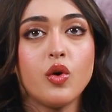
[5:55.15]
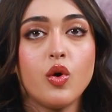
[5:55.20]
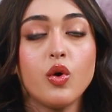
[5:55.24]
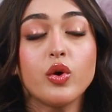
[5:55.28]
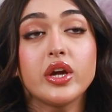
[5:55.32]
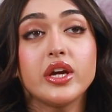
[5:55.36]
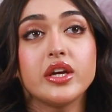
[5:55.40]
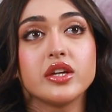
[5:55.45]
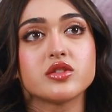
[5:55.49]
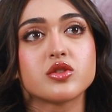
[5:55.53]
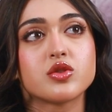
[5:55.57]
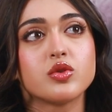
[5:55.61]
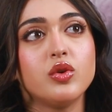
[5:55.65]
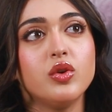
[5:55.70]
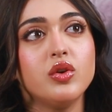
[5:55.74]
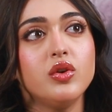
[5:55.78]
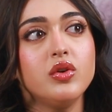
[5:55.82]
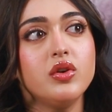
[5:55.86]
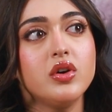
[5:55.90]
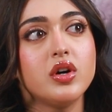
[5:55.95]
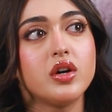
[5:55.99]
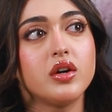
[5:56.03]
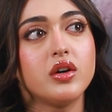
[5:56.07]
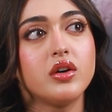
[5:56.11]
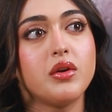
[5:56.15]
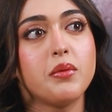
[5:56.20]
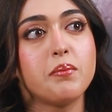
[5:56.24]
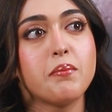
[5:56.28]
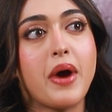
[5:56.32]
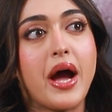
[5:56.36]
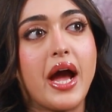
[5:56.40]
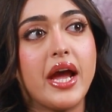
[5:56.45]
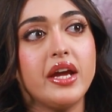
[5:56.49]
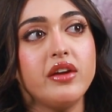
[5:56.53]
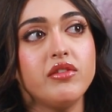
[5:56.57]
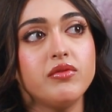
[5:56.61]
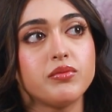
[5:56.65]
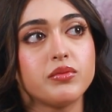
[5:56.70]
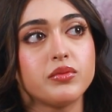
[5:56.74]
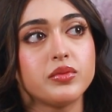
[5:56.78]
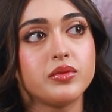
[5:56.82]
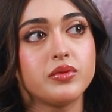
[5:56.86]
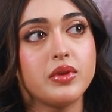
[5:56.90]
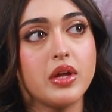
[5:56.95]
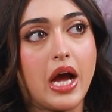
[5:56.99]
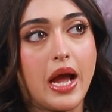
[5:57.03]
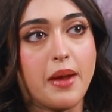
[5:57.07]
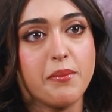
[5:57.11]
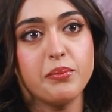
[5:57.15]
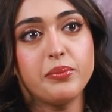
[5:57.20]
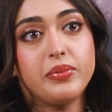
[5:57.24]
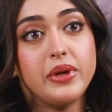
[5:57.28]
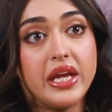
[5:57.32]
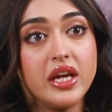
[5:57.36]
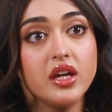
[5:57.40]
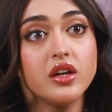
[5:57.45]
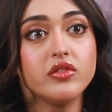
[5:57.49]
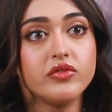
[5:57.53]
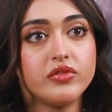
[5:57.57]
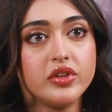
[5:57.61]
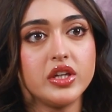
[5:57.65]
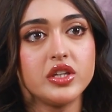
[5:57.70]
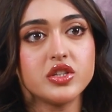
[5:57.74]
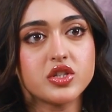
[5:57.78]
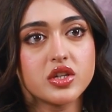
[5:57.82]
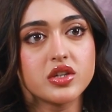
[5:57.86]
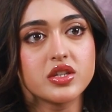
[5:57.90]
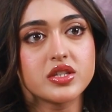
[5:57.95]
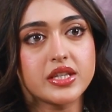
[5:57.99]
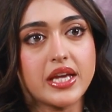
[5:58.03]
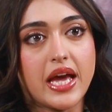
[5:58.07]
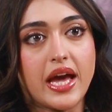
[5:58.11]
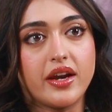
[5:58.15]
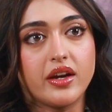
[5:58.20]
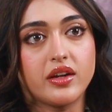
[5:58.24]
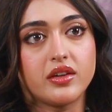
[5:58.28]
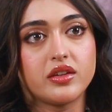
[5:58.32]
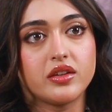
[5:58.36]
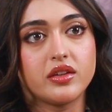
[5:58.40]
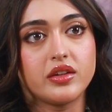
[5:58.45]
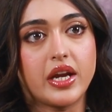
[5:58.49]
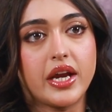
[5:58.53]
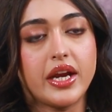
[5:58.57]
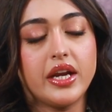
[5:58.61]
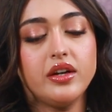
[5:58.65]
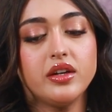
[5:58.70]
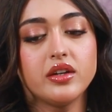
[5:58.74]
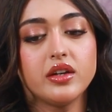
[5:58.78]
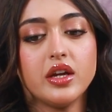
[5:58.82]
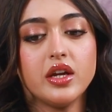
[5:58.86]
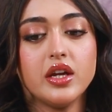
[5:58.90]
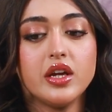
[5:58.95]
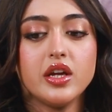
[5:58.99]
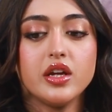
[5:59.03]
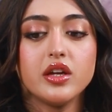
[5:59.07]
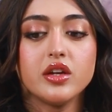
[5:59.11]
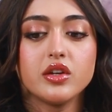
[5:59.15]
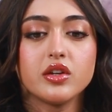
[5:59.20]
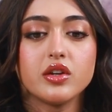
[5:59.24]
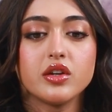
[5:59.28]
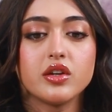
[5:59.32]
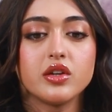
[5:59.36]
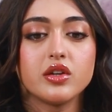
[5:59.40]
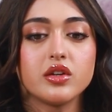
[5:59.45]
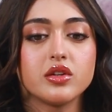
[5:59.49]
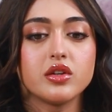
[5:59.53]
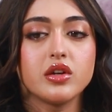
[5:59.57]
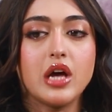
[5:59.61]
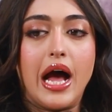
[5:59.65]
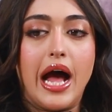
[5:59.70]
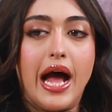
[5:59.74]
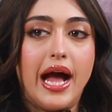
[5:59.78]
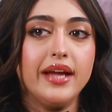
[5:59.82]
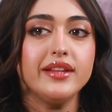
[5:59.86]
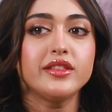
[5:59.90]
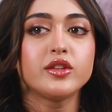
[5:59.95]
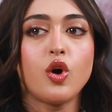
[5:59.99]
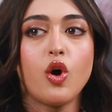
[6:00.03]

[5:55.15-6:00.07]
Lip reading: Okay, so I'm playing a villager's character, right? I